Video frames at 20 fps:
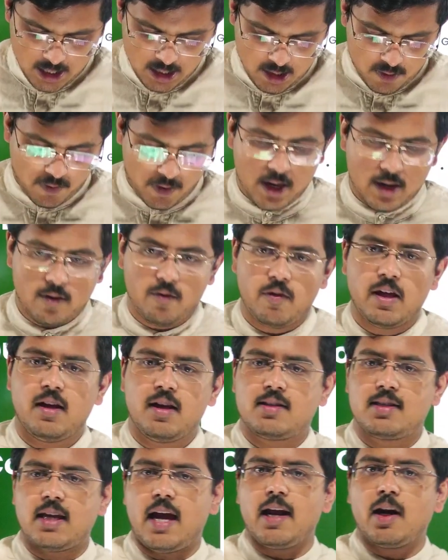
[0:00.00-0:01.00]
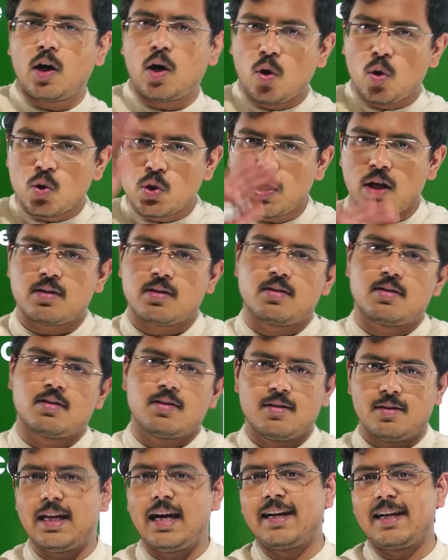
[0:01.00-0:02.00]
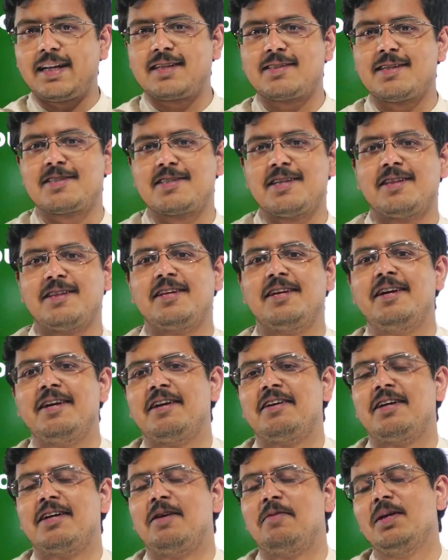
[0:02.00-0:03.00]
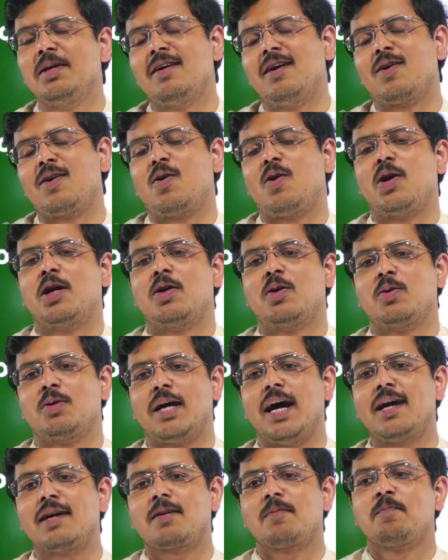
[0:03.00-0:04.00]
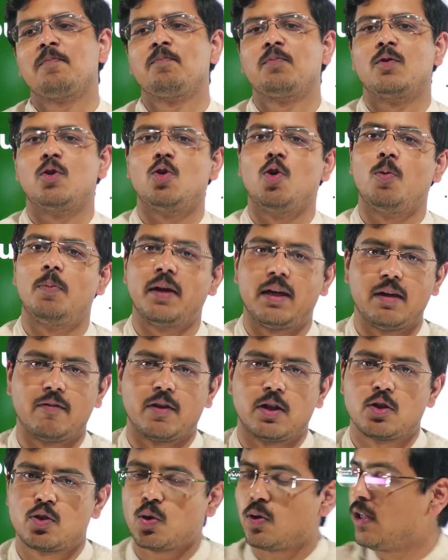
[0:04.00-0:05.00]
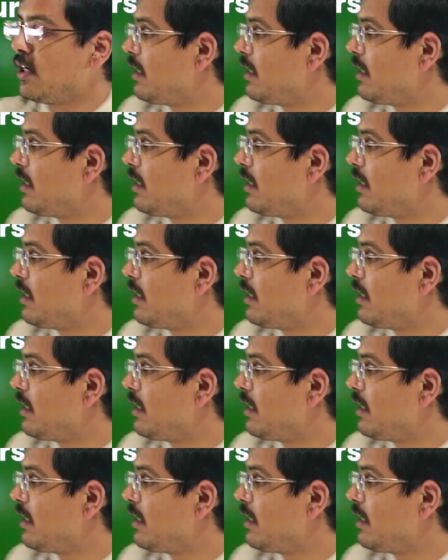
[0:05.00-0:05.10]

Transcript: fine, various enclosures that exist in the Indian Army, according to that, you'll be given. So the